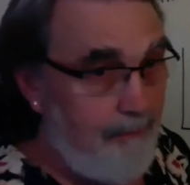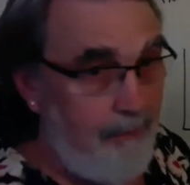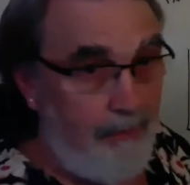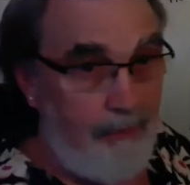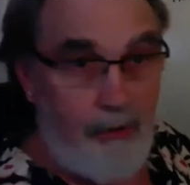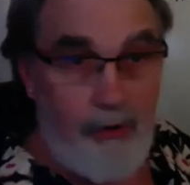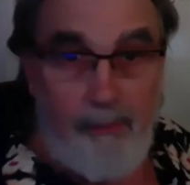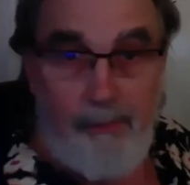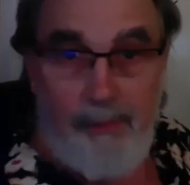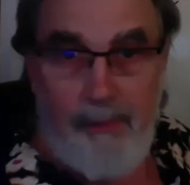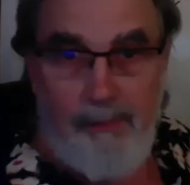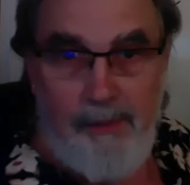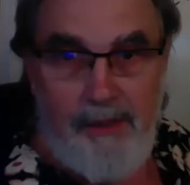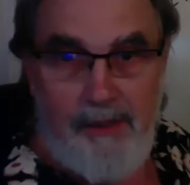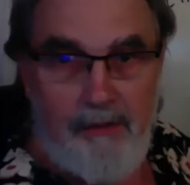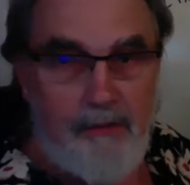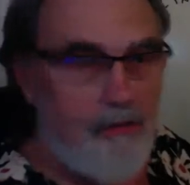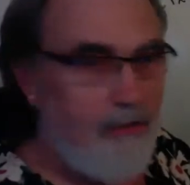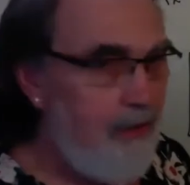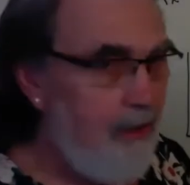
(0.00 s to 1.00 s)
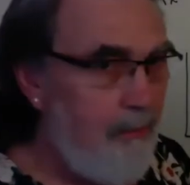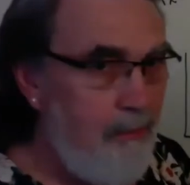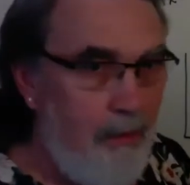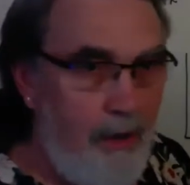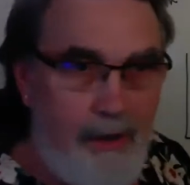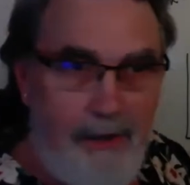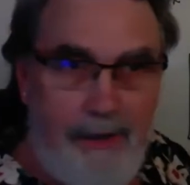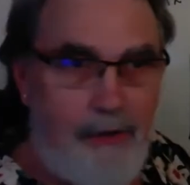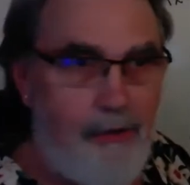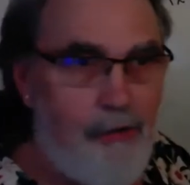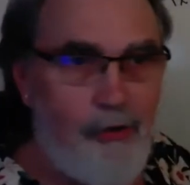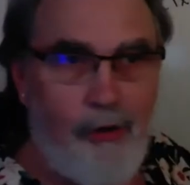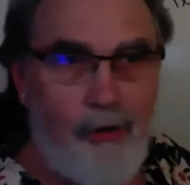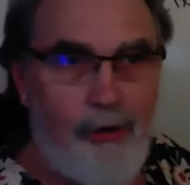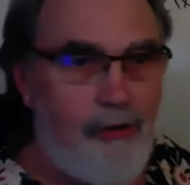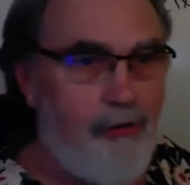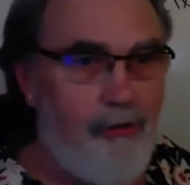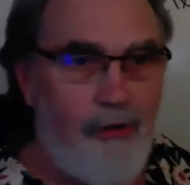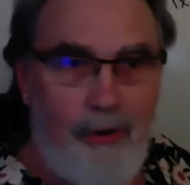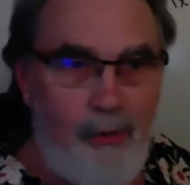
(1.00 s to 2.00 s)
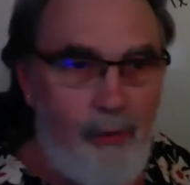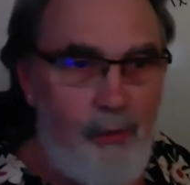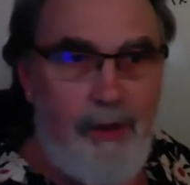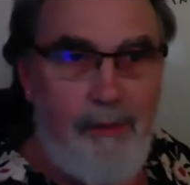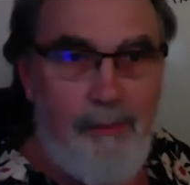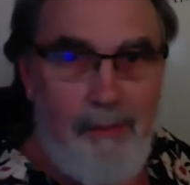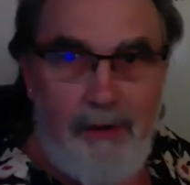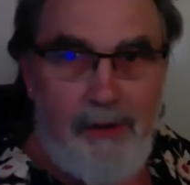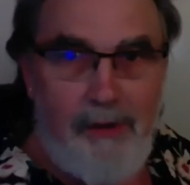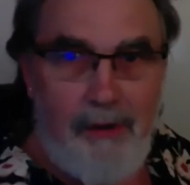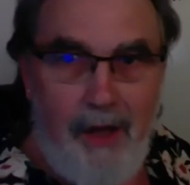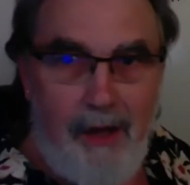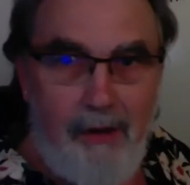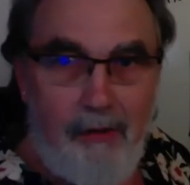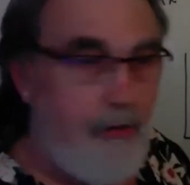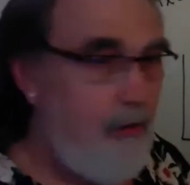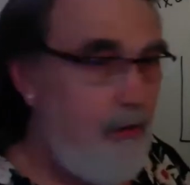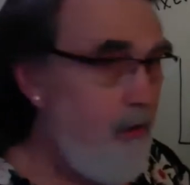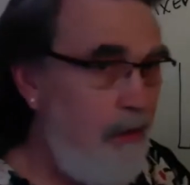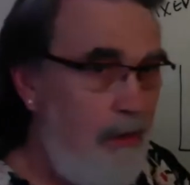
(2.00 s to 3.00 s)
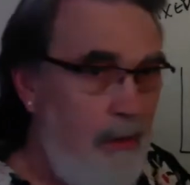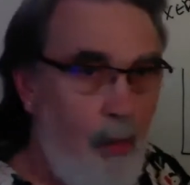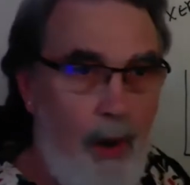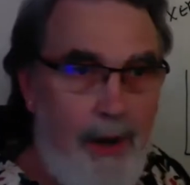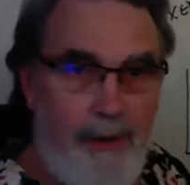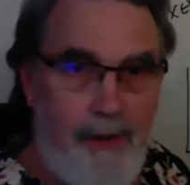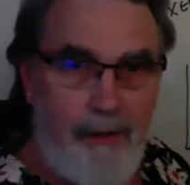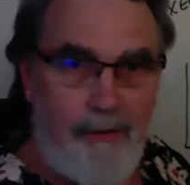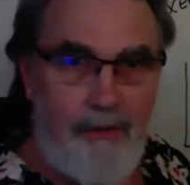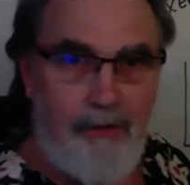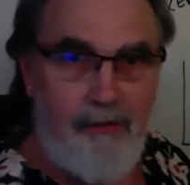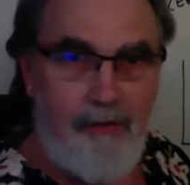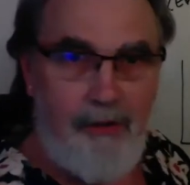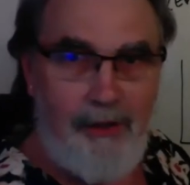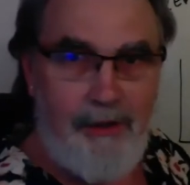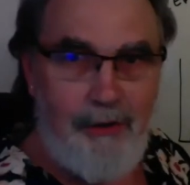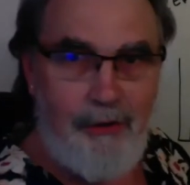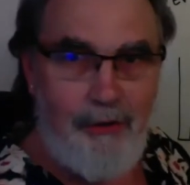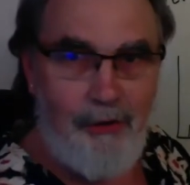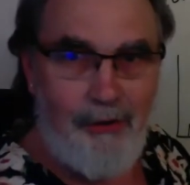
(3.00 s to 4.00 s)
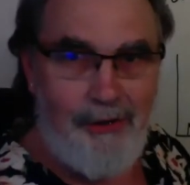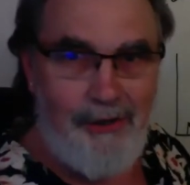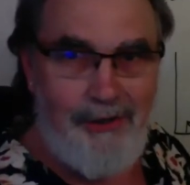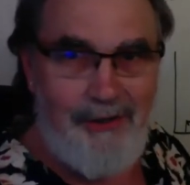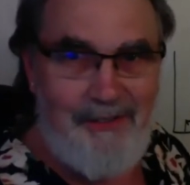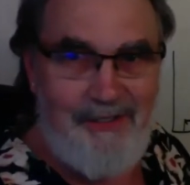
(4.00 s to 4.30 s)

Could be me, some lucky jerk's going to win $1 million. Why not this lucky jerk?